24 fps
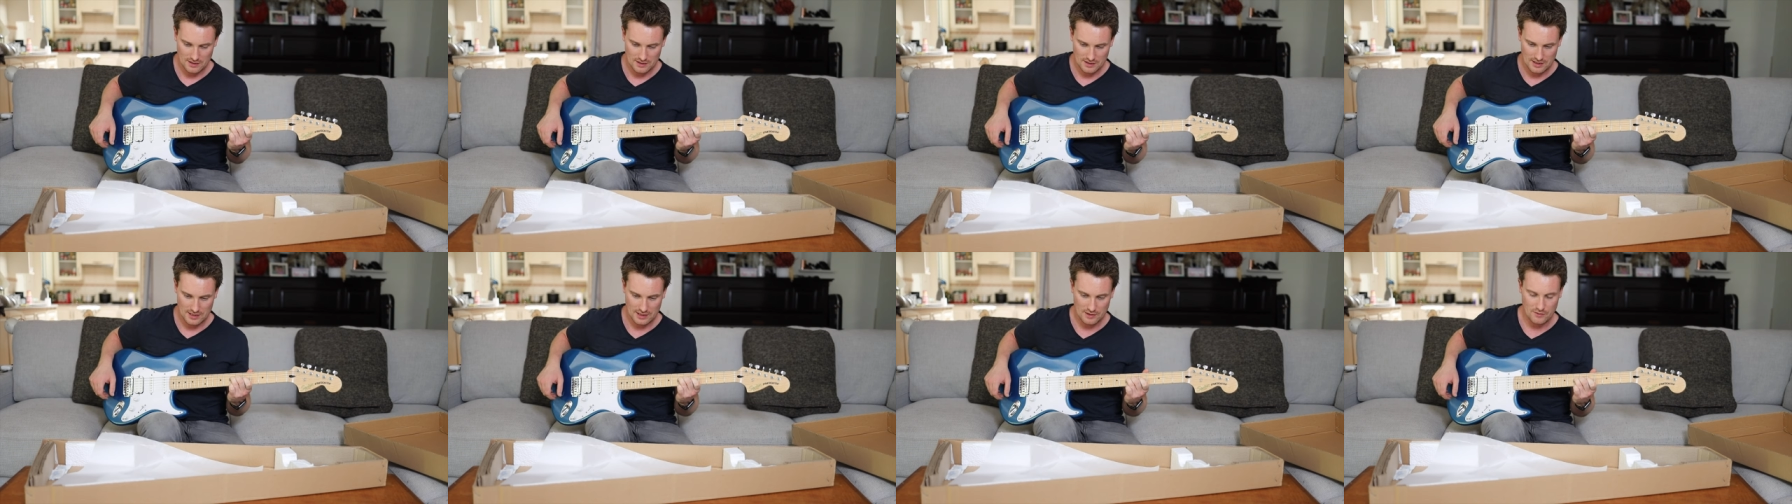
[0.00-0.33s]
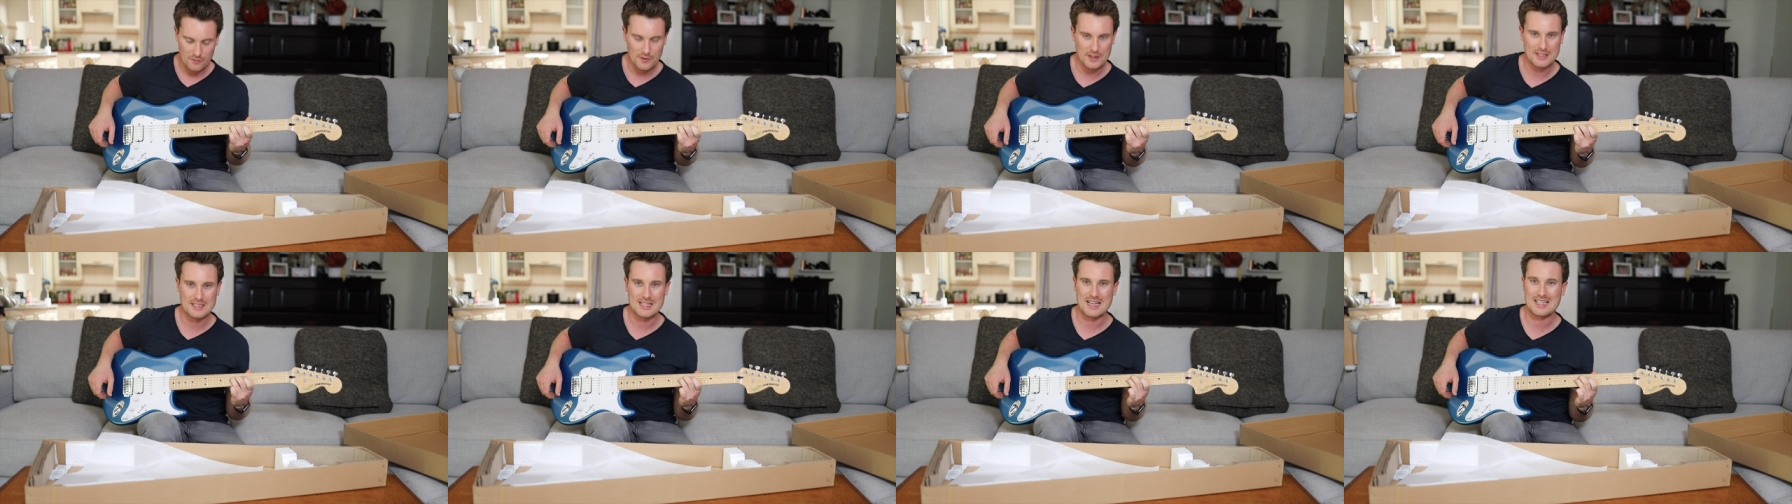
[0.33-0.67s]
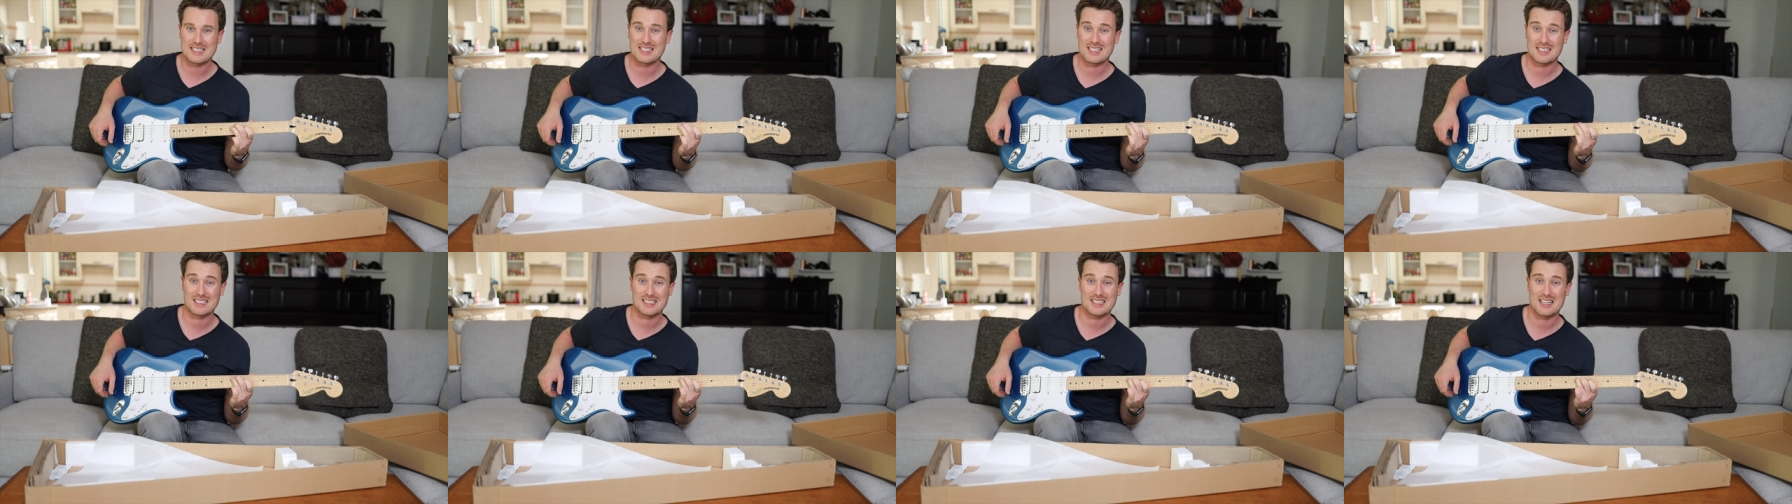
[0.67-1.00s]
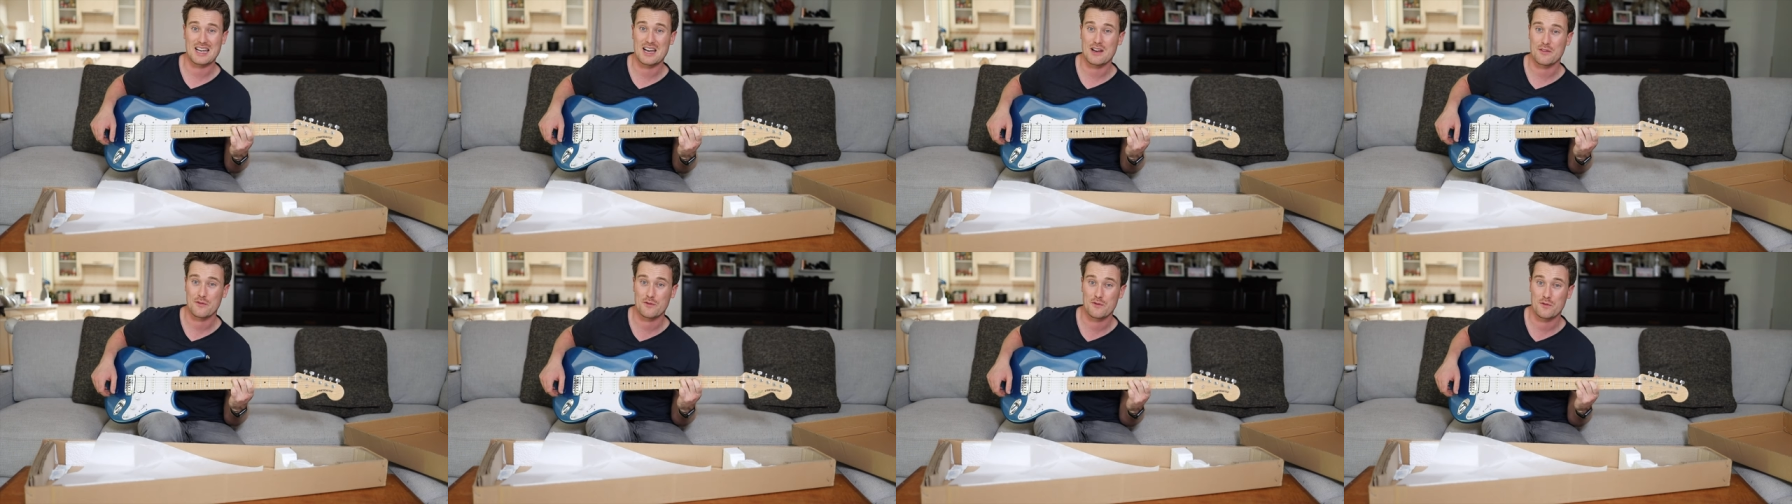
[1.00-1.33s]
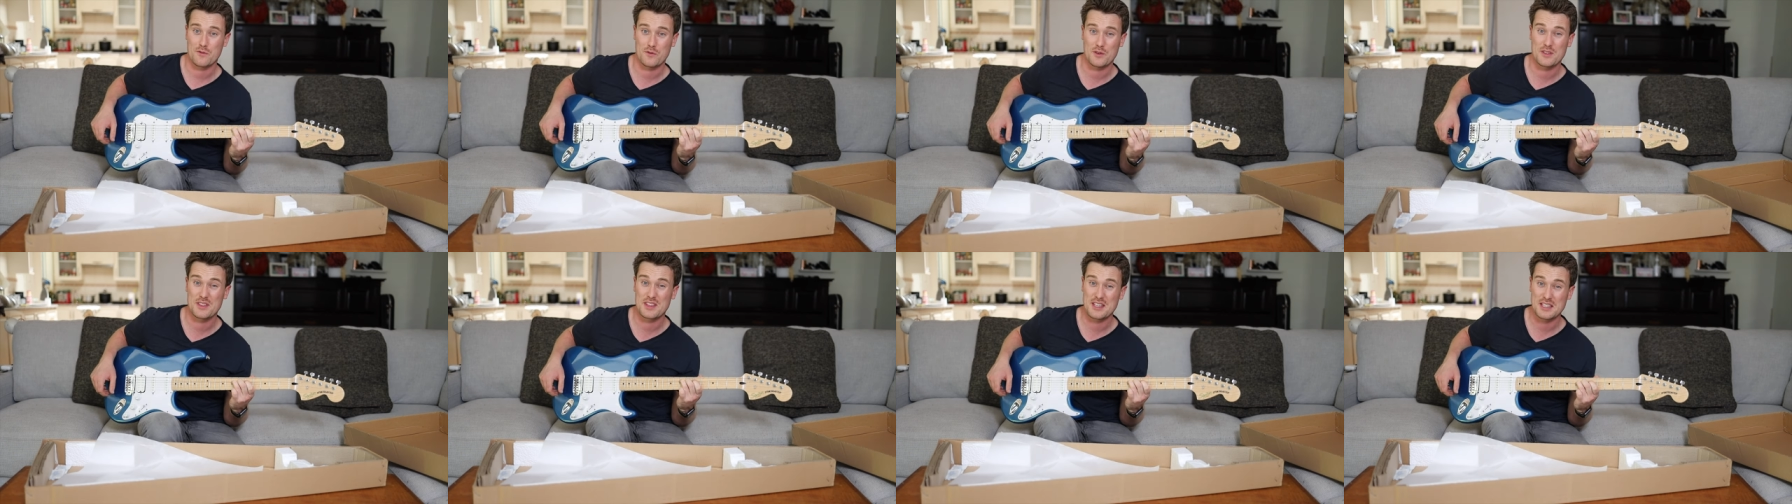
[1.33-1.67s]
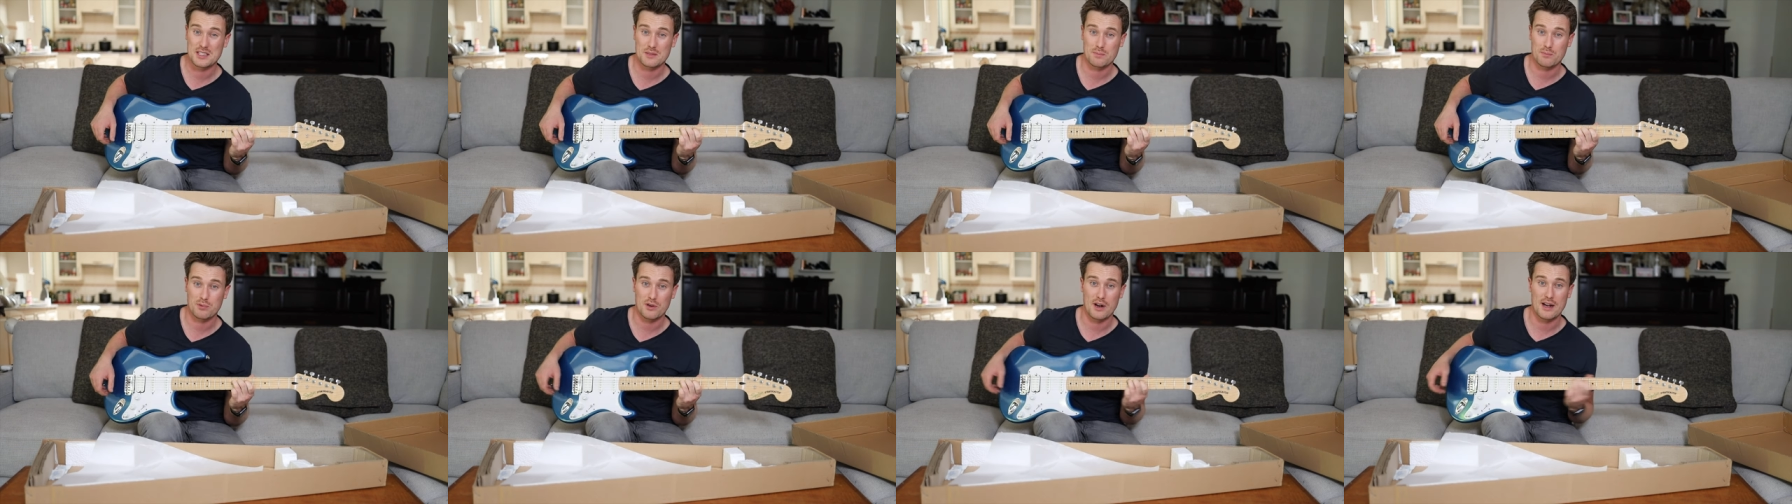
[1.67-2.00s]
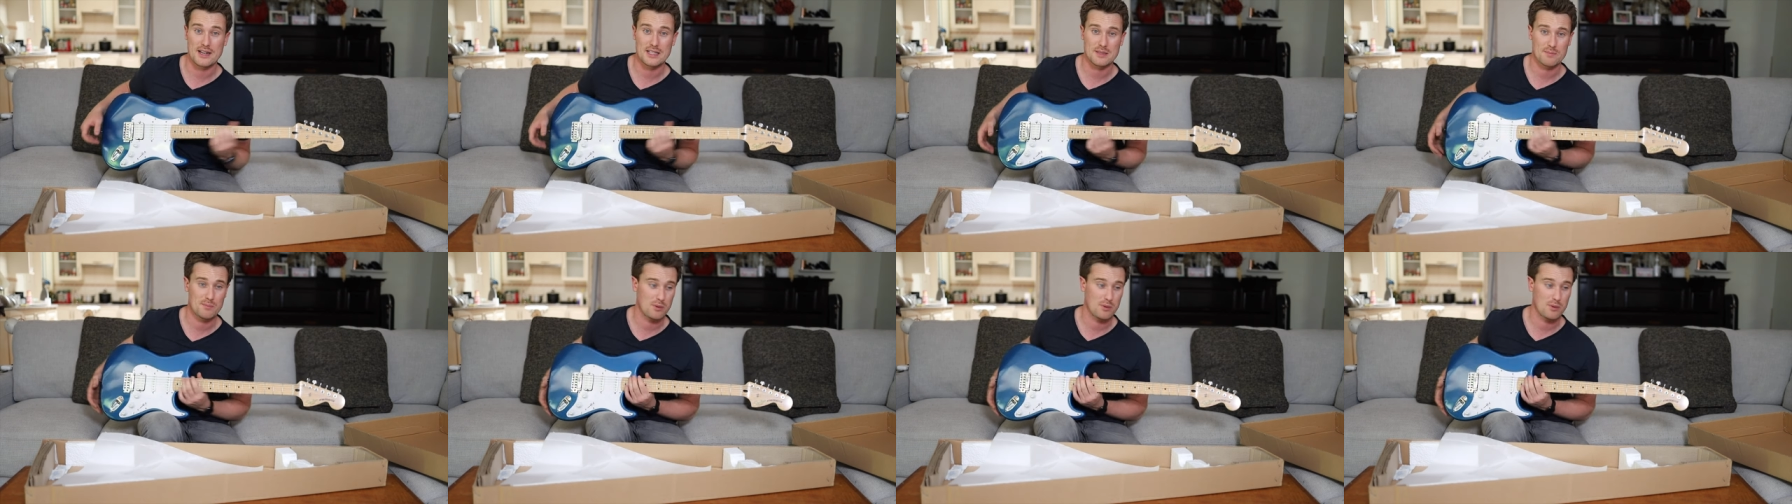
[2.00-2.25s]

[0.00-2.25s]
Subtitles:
like a fantastic guitar for this price